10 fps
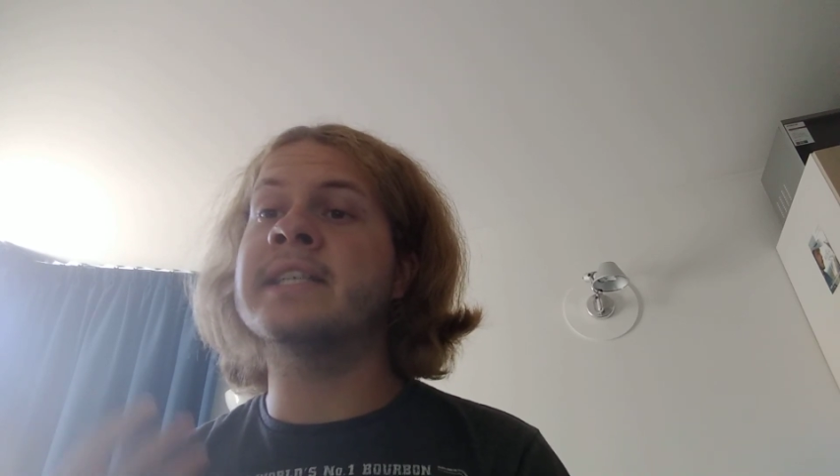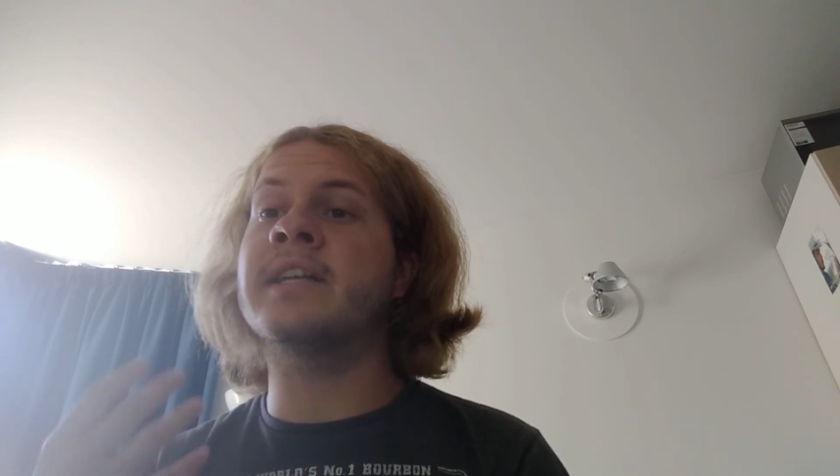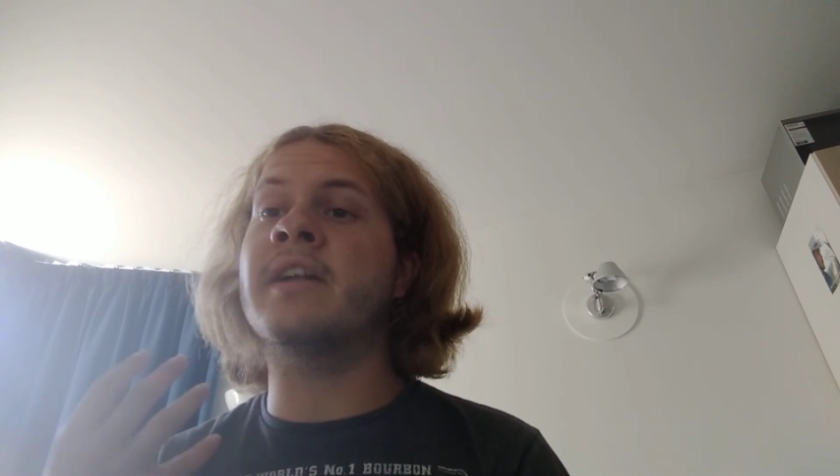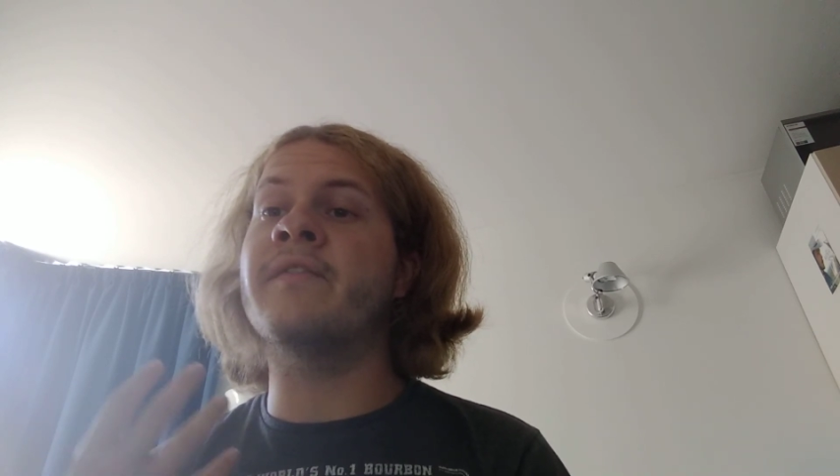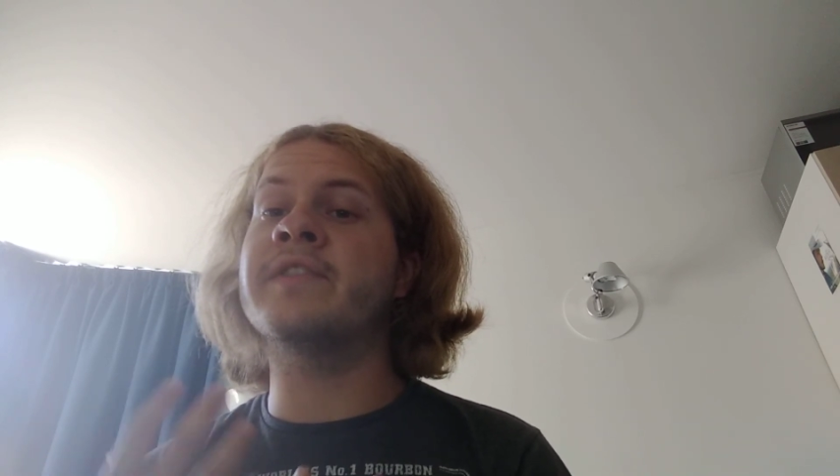
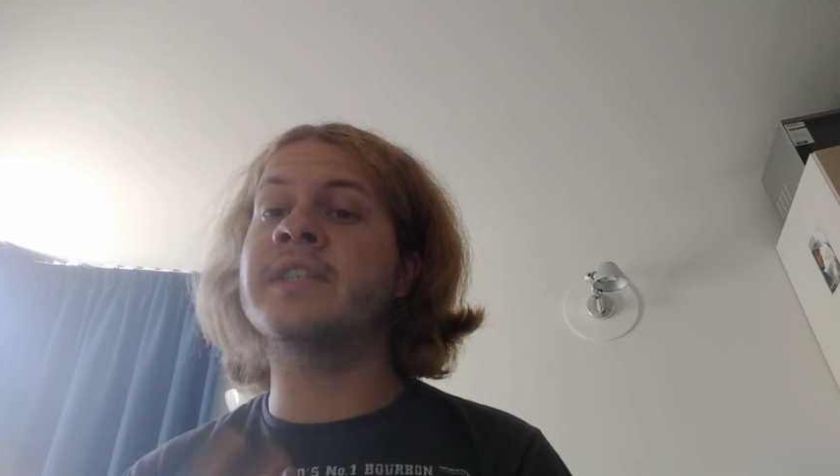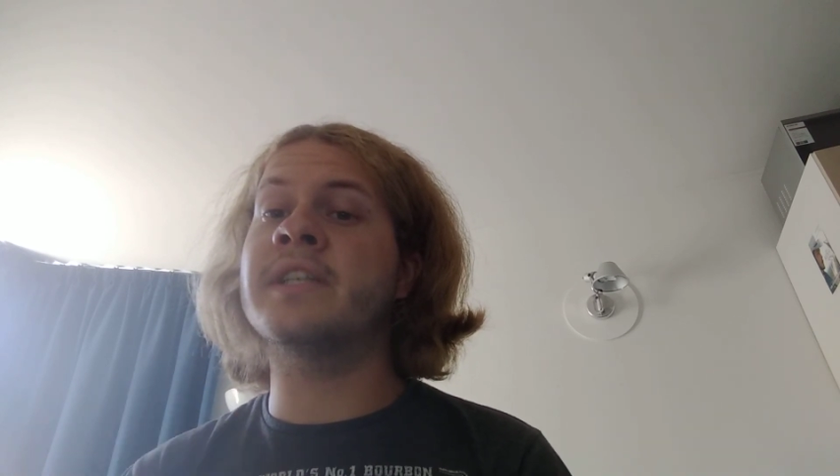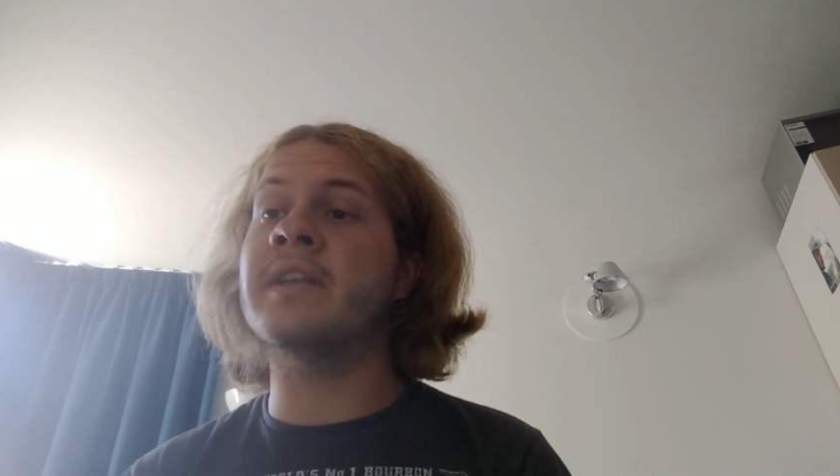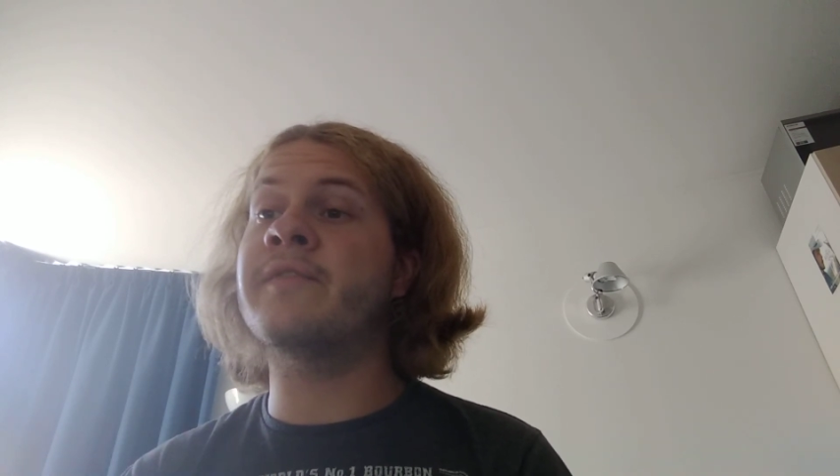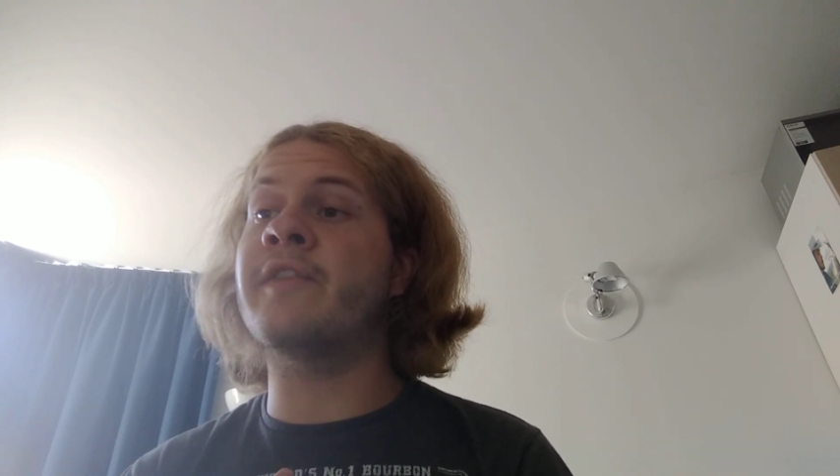
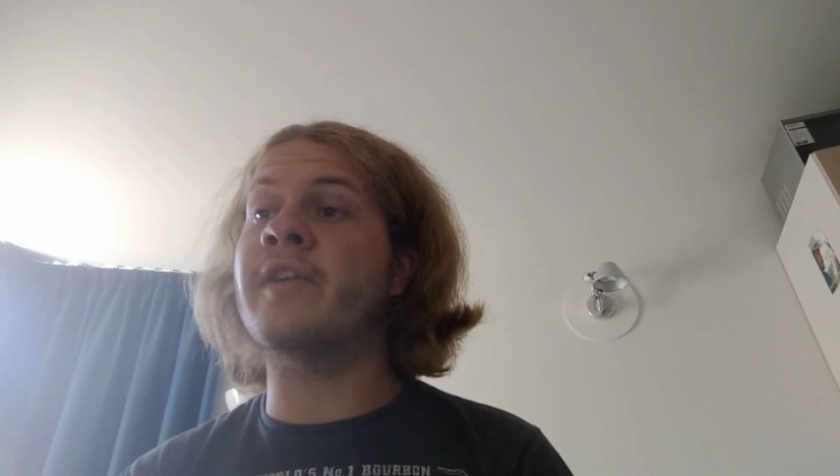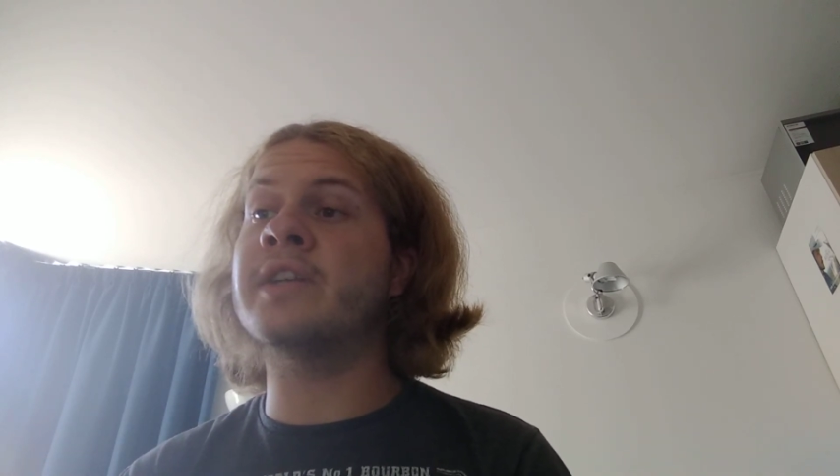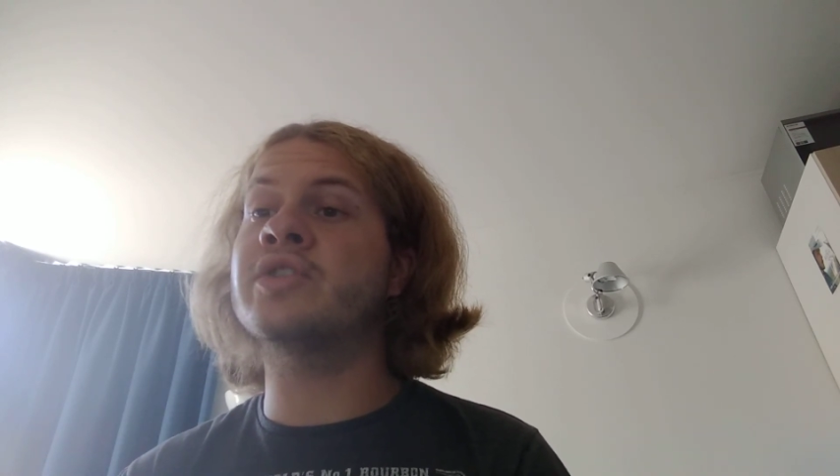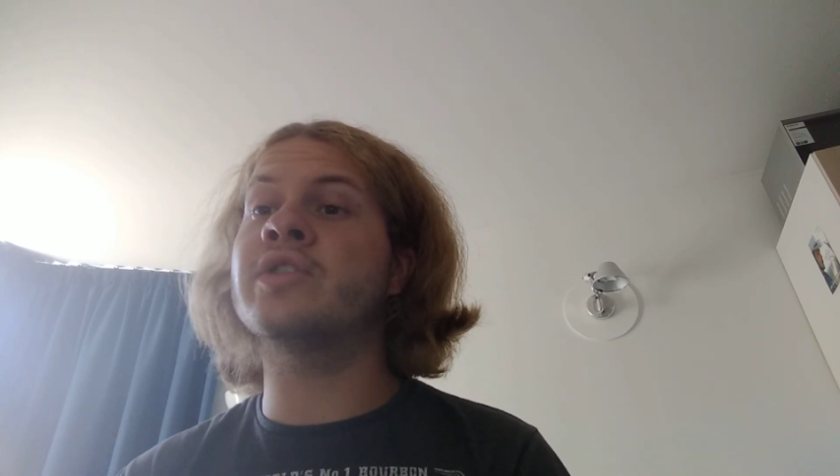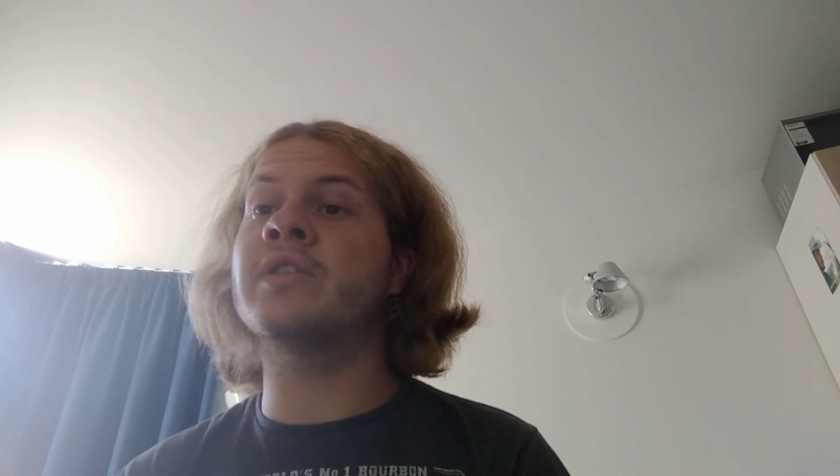
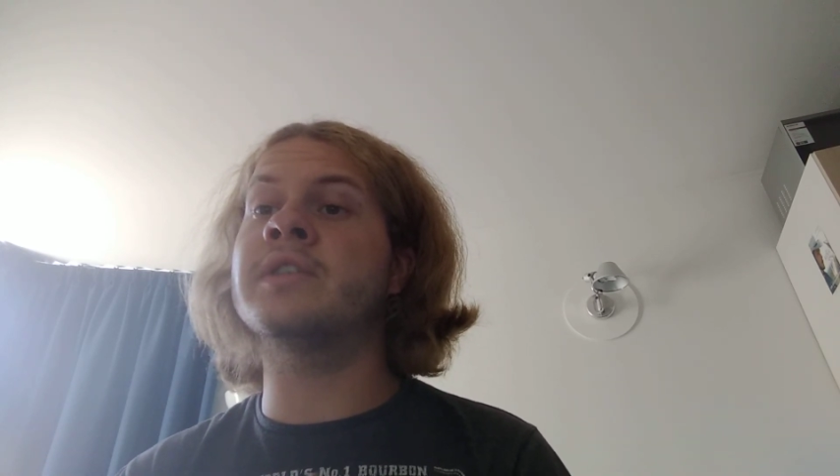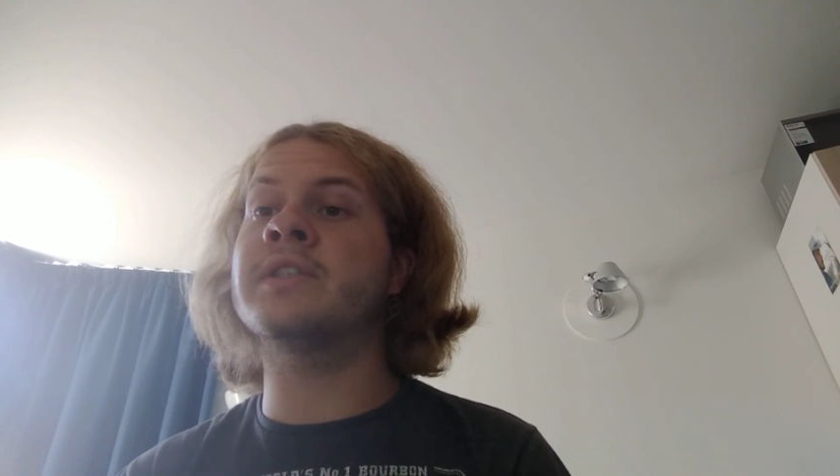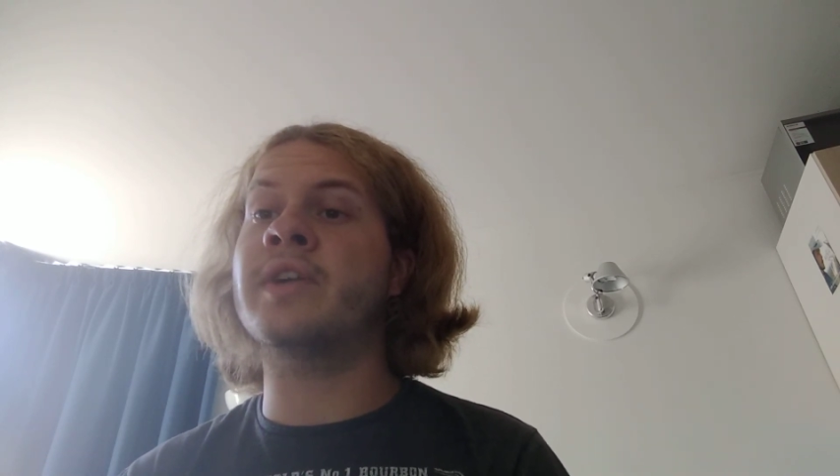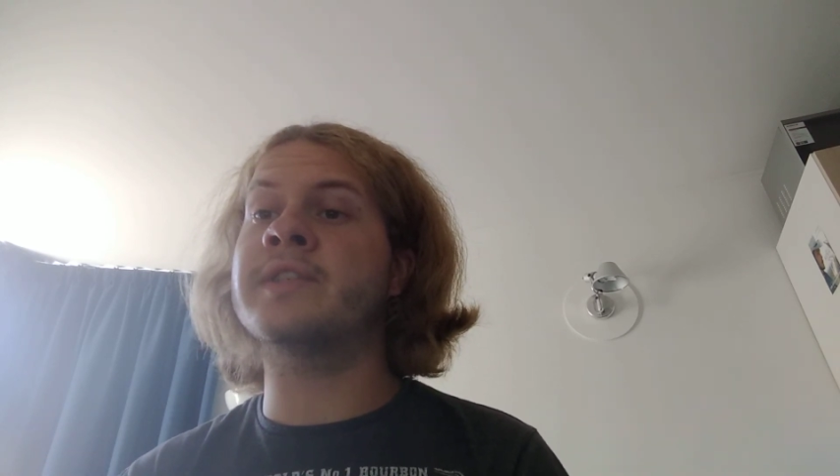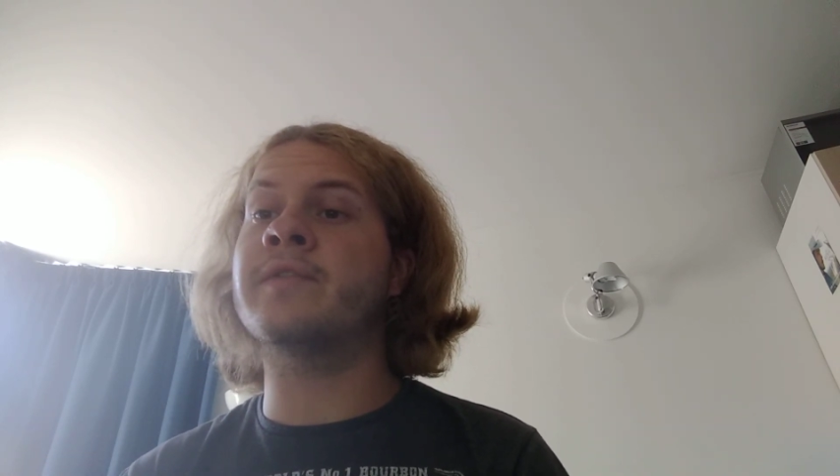circumferential
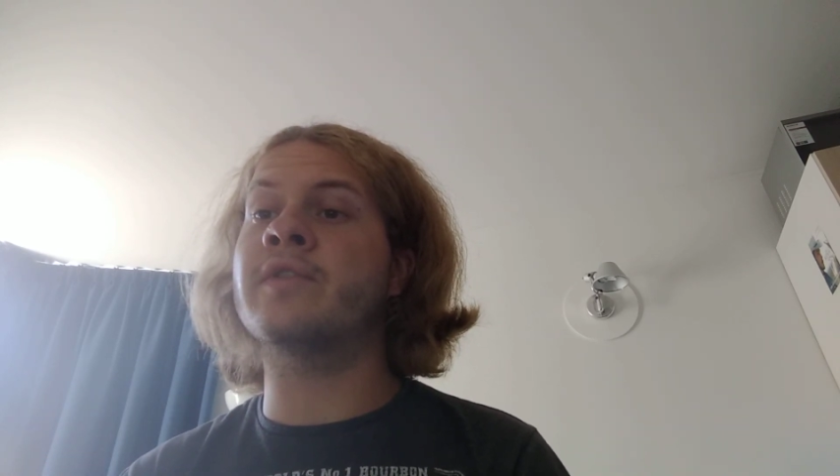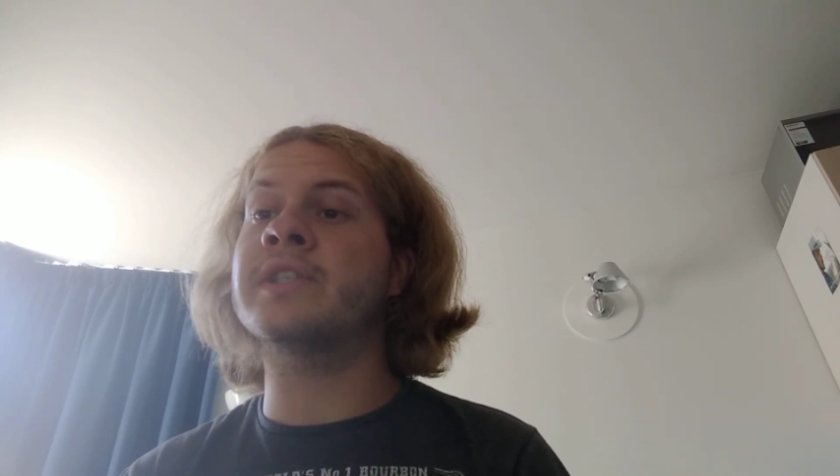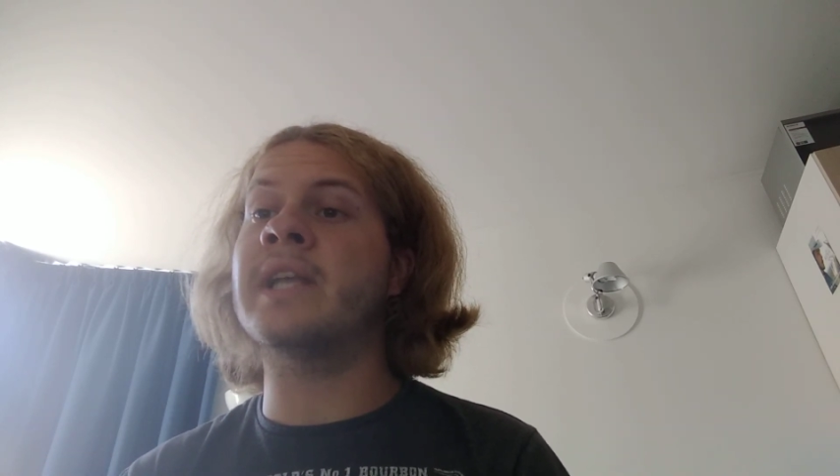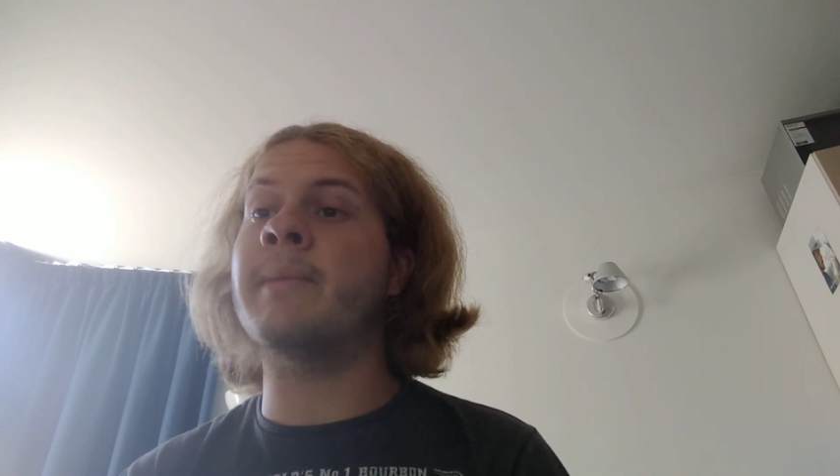stress force